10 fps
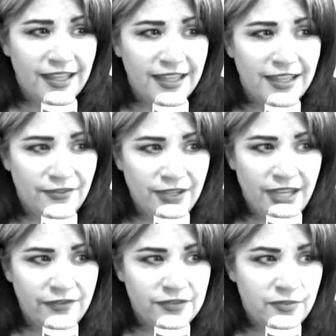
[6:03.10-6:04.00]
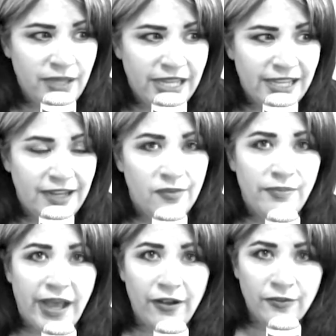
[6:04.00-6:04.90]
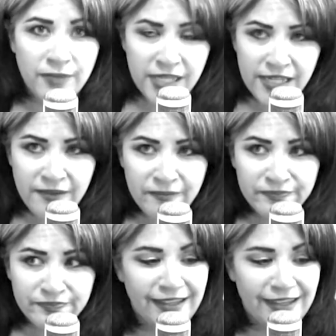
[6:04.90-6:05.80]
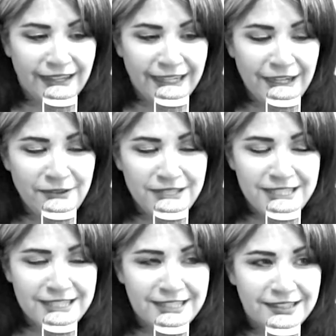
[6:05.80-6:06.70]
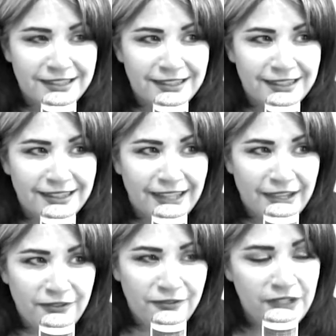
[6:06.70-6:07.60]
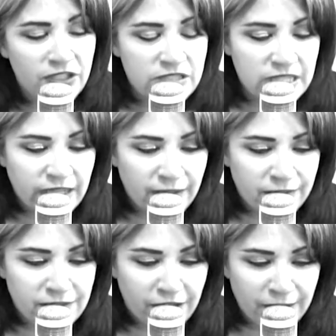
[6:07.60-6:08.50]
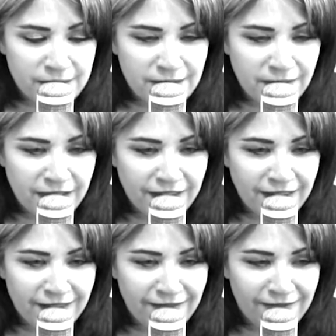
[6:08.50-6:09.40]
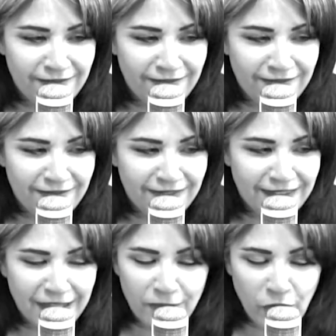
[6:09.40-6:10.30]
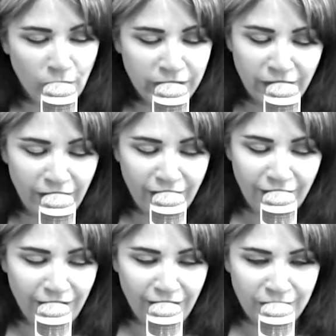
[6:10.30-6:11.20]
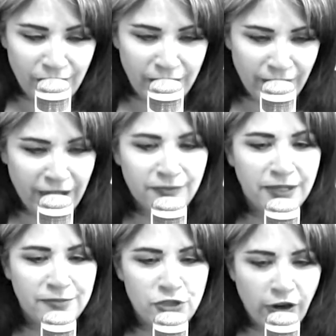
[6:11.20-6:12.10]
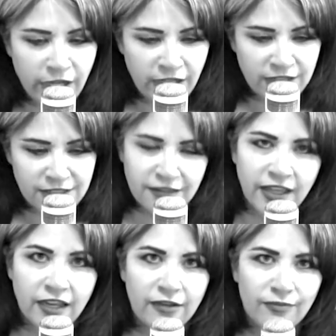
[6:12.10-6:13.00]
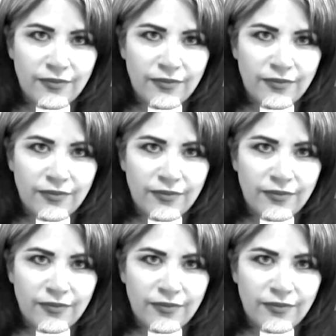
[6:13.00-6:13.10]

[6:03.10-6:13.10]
even have to make it about me. I know it feels like I'm talking about something like I'm going all the way around, but I'm trying not to like